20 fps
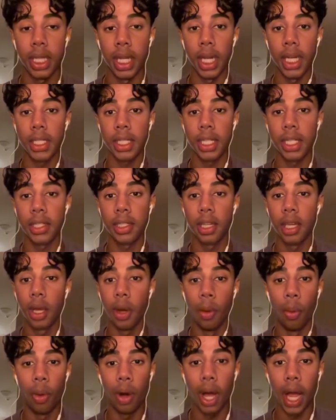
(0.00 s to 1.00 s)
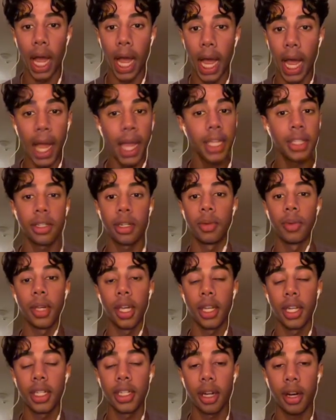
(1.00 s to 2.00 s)
to ask is, what highs are we
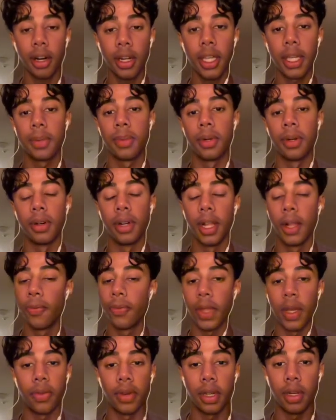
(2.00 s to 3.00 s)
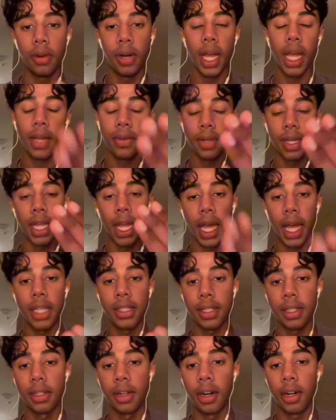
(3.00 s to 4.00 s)
going to target, bro? If we don't have any highs
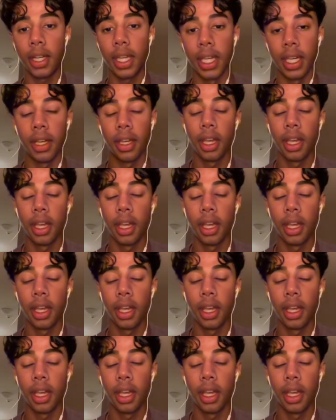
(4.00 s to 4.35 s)
to target,